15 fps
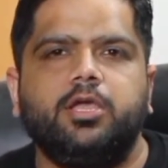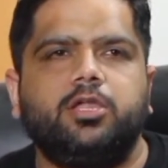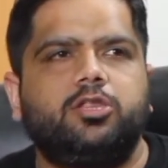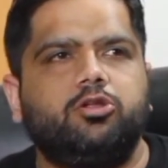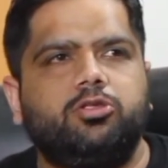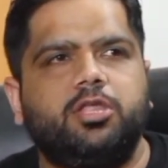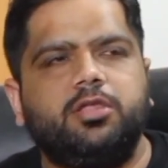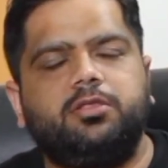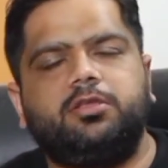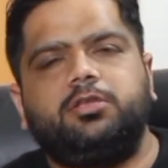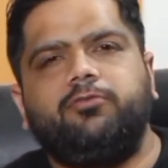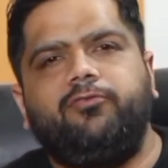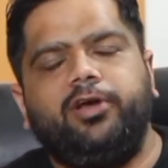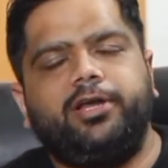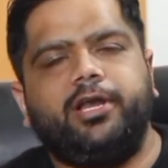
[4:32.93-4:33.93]
So this
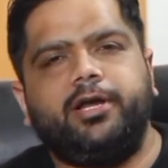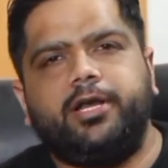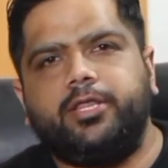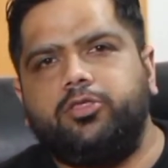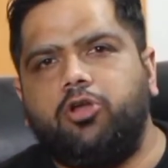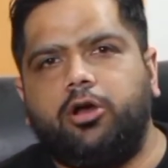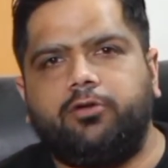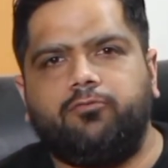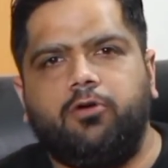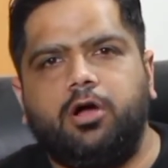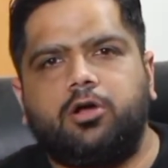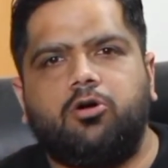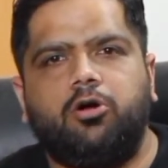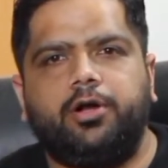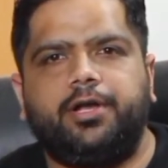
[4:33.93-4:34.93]
filter does not
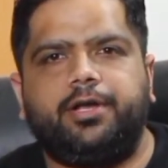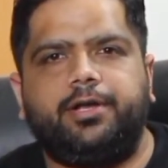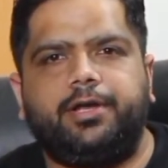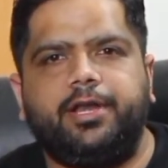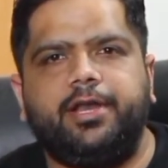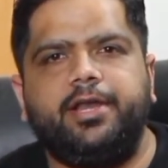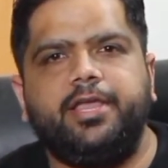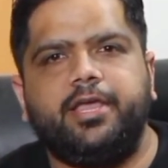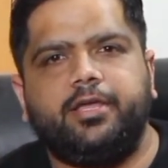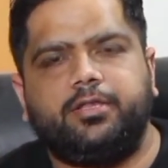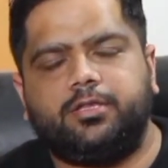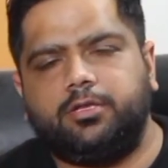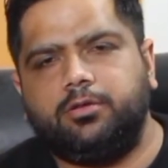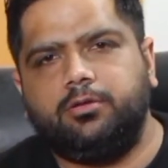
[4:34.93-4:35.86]
work on TDS,